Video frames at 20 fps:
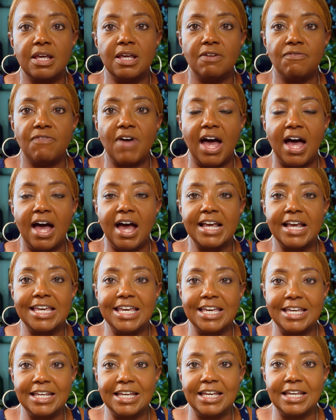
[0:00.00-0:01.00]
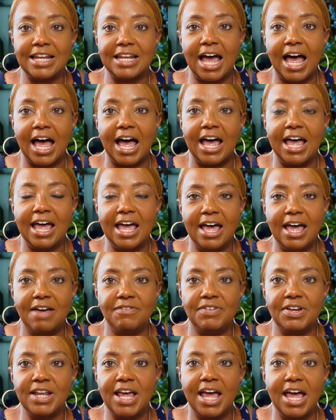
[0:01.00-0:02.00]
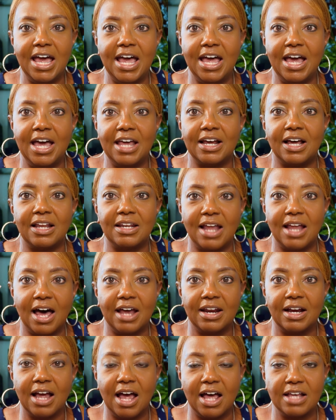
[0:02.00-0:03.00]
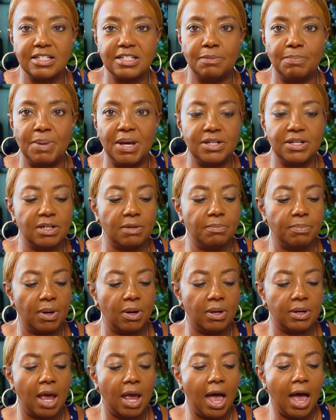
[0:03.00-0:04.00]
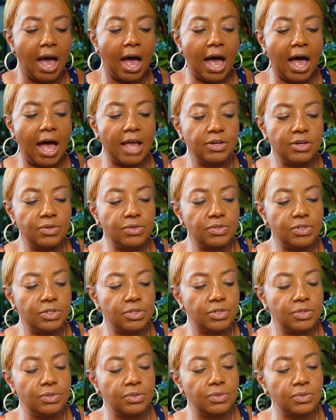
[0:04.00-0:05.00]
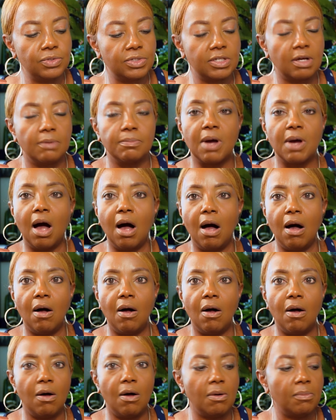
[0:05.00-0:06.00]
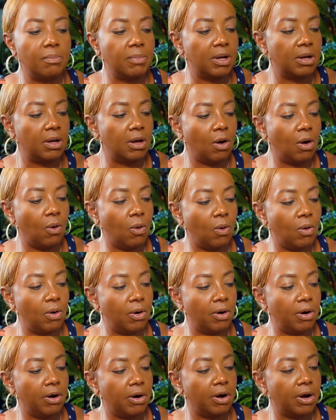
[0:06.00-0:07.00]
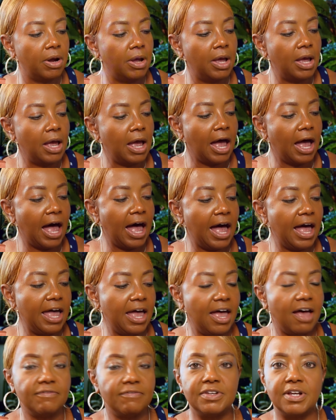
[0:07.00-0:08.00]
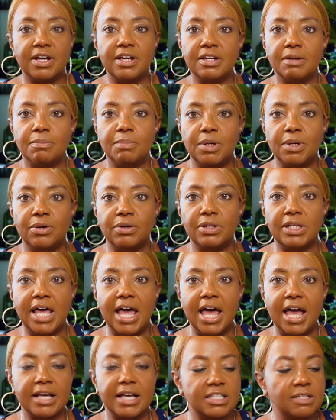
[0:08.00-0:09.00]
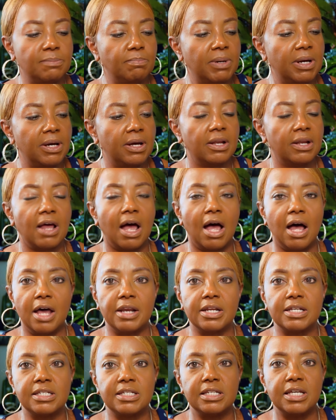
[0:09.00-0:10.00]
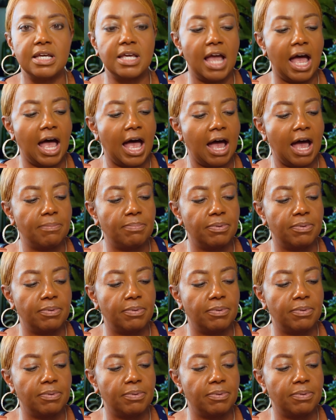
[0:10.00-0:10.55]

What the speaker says: If I get it, I haven't had a lot of constipation, but I usually do some Calm, or I have done the MiraLax, but honestly, I